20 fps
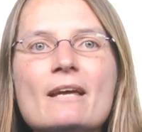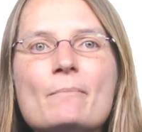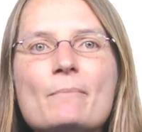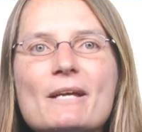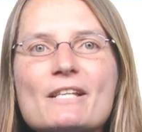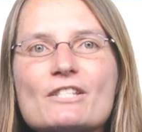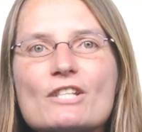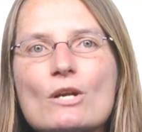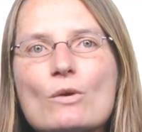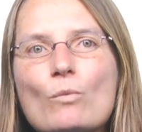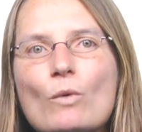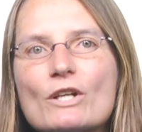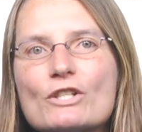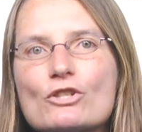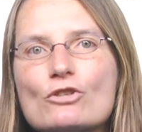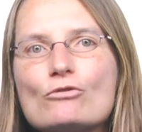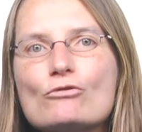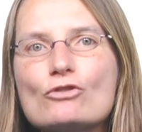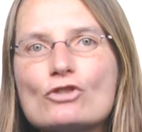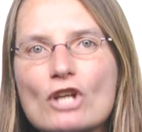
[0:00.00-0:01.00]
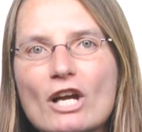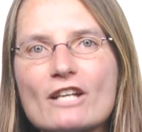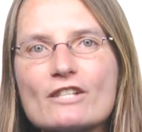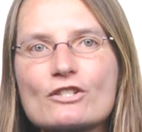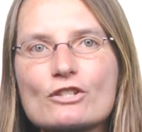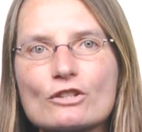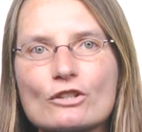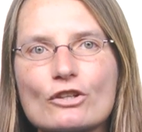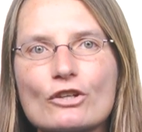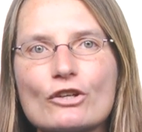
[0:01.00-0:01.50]
Based on what you
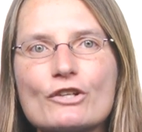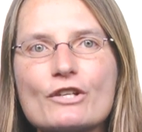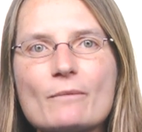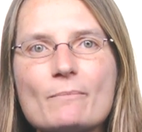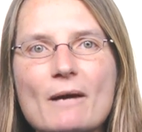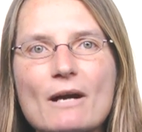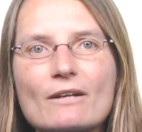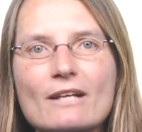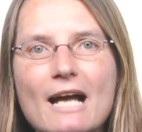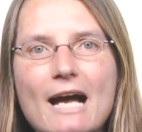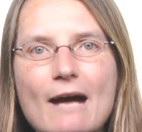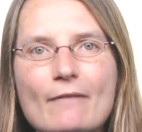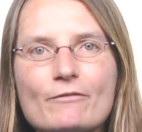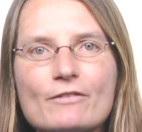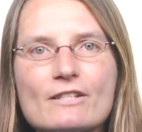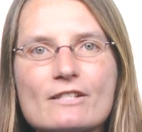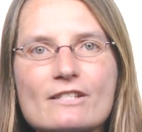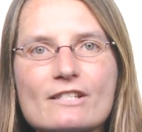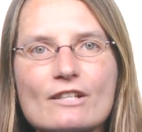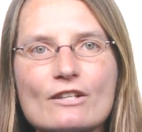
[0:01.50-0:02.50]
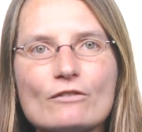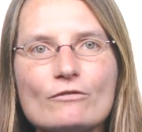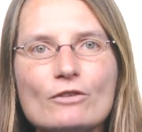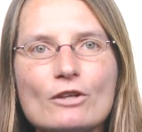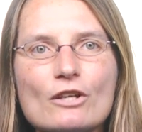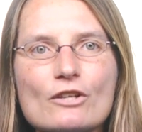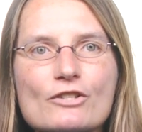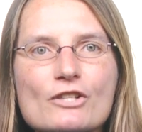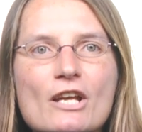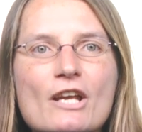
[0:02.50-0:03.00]
just learned about confidence
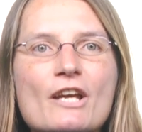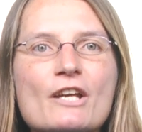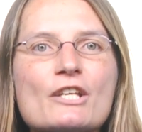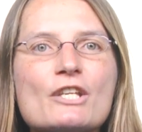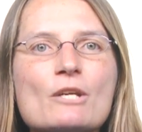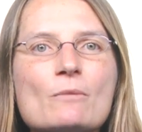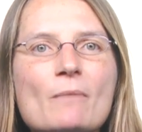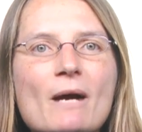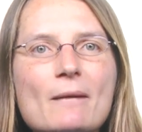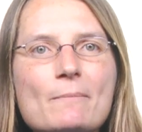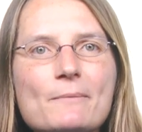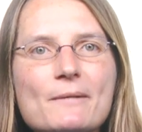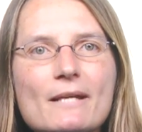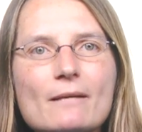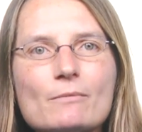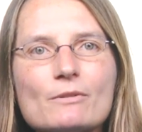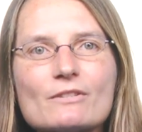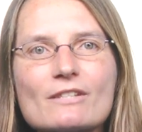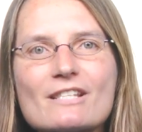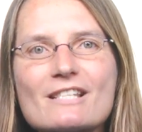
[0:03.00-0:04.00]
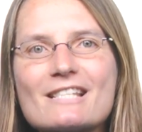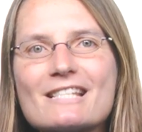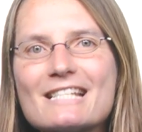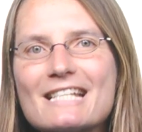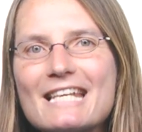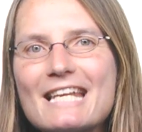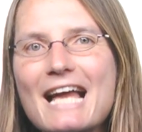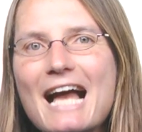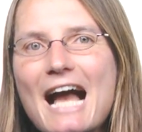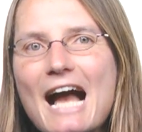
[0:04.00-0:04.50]
intervals, you might be able to
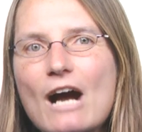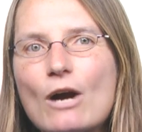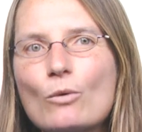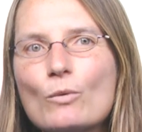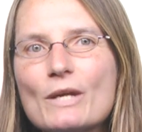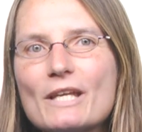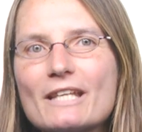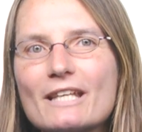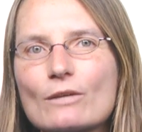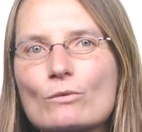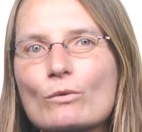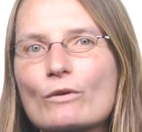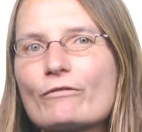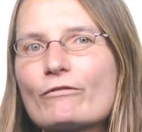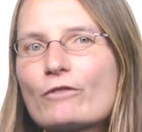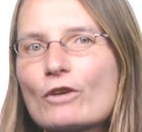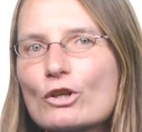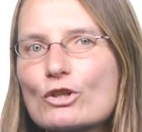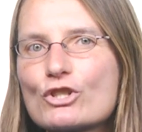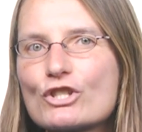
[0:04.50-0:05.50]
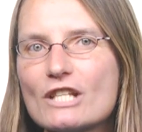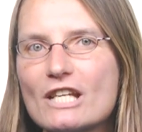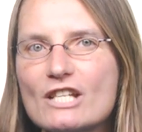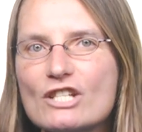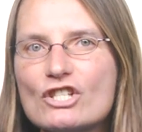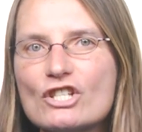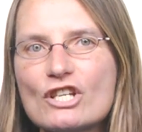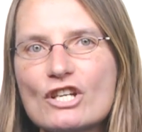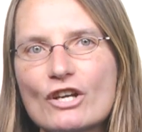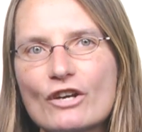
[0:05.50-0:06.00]
see how we can reverse
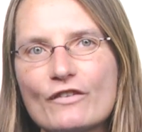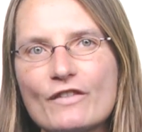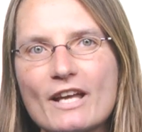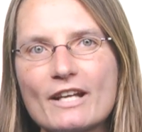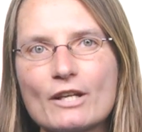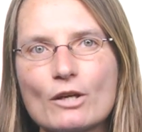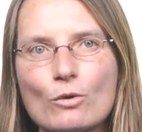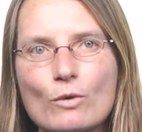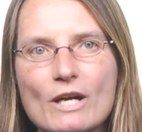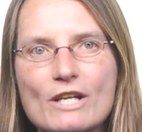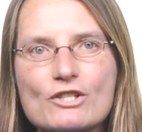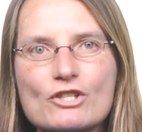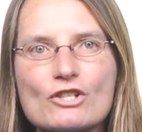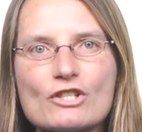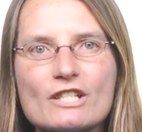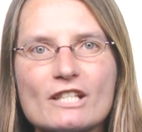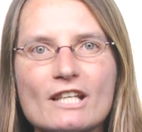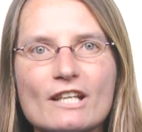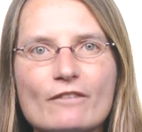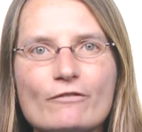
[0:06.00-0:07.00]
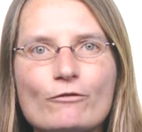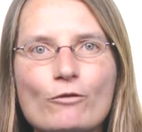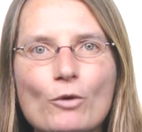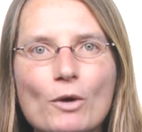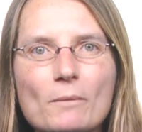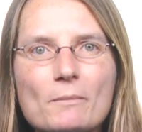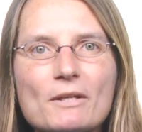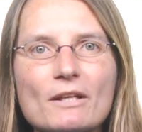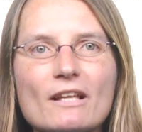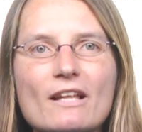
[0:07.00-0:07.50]
engineer that equation to get a
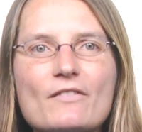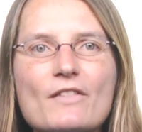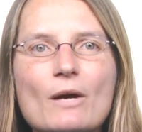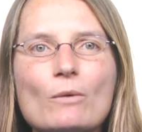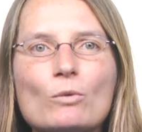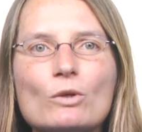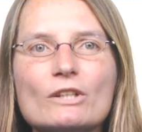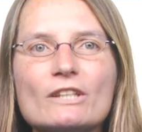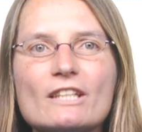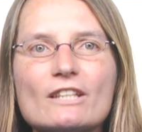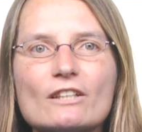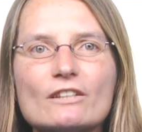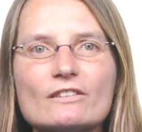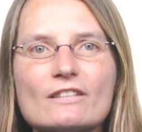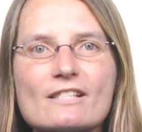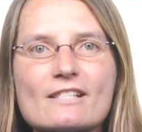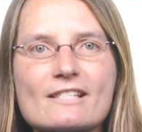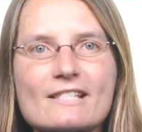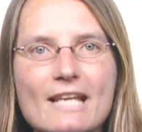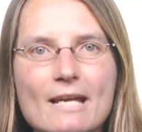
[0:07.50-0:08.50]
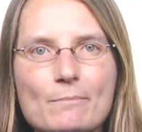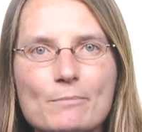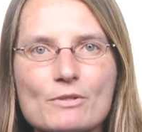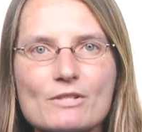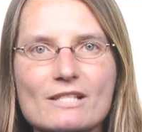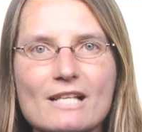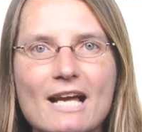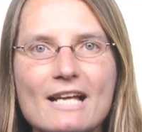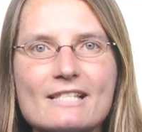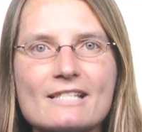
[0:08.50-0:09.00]
formula that will yield the sample
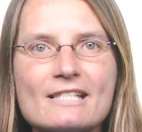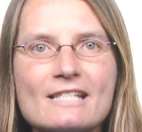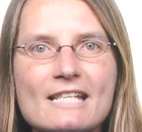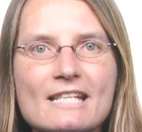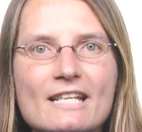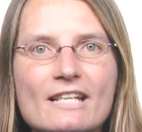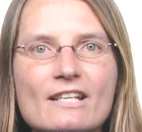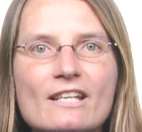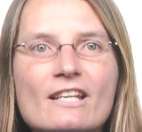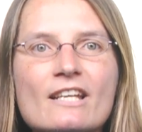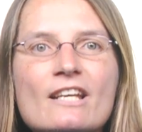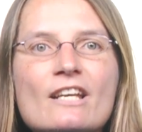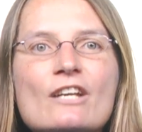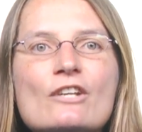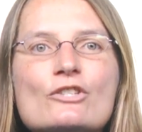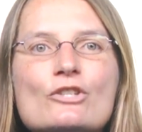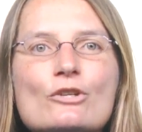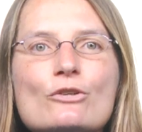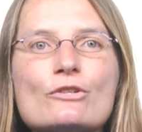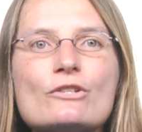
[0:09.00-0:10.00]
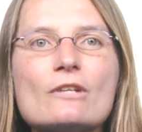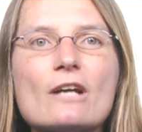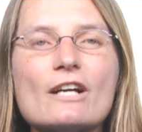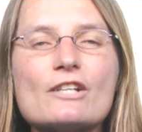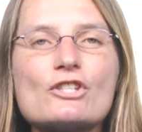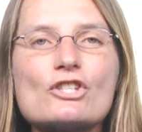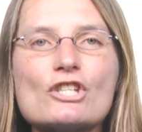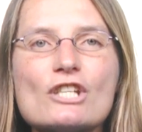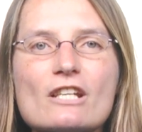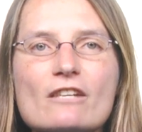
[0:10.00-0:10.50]
size needed to
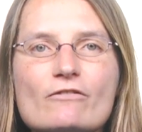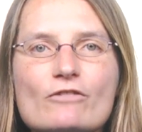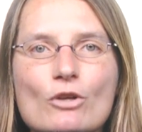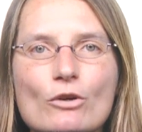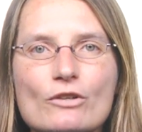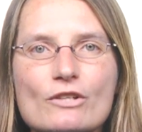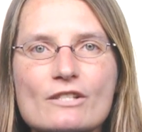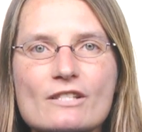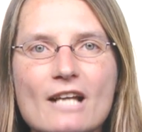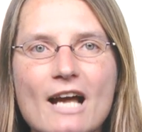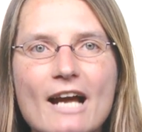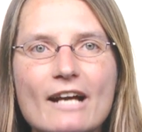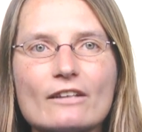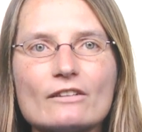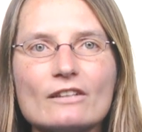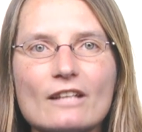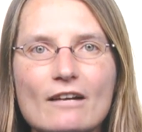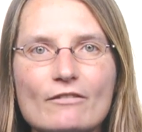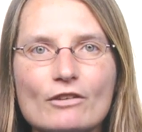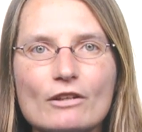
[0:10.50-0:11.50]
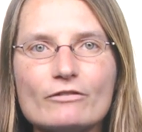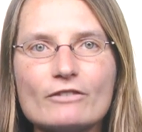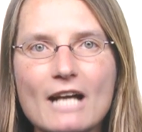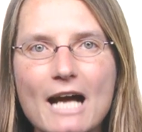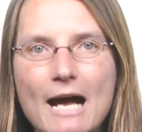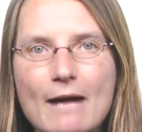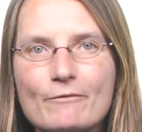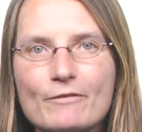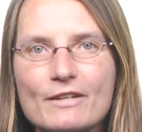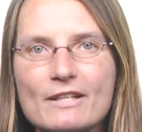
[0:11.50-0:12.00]
achieve your desired level of
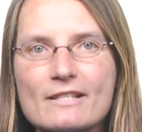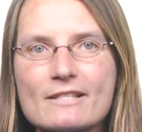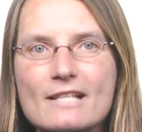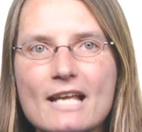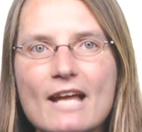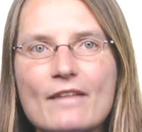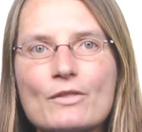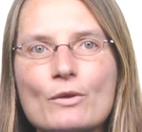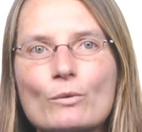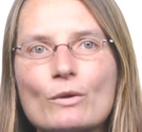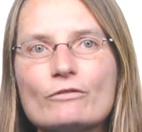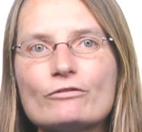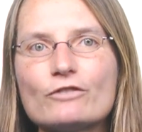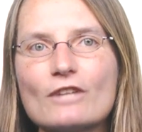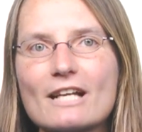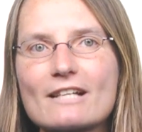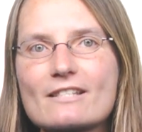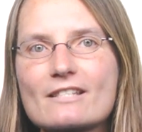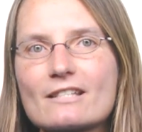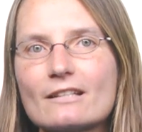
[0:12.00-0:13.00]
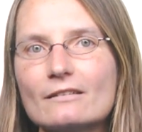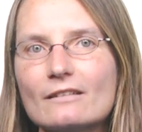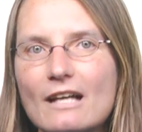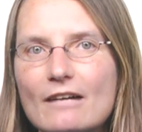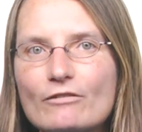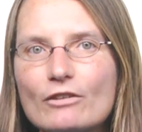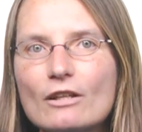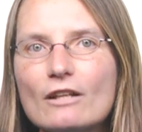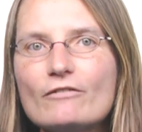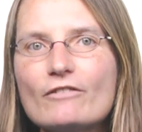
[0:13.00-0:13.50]
confidence and that reflects the
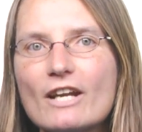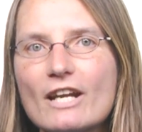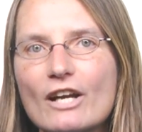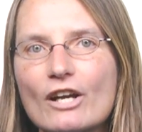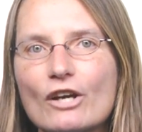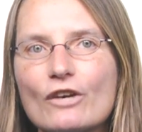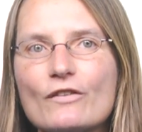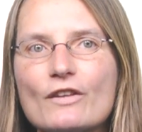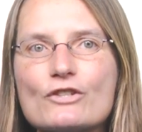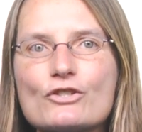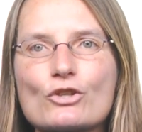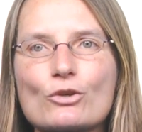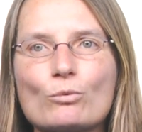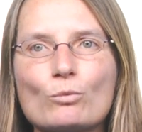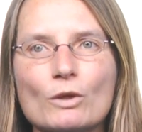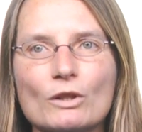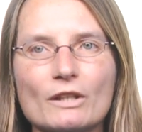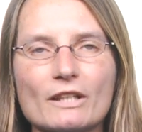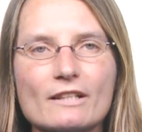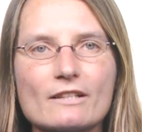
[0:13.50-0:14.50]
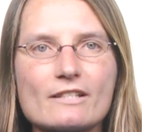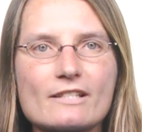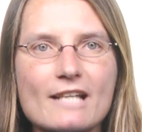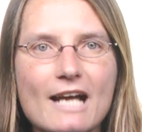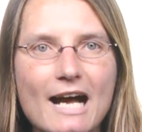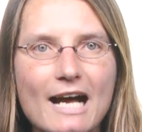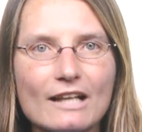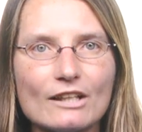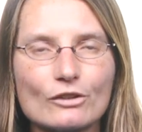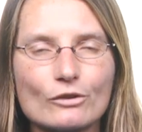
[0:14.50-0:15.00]
level of error that you're willing to
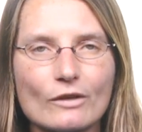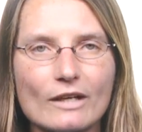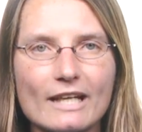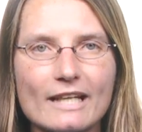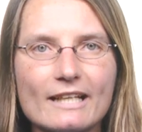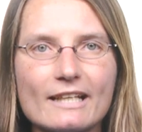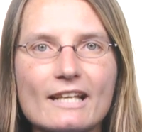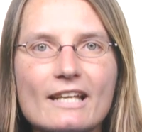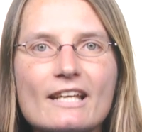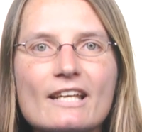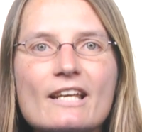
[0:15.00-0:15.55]
tolerate.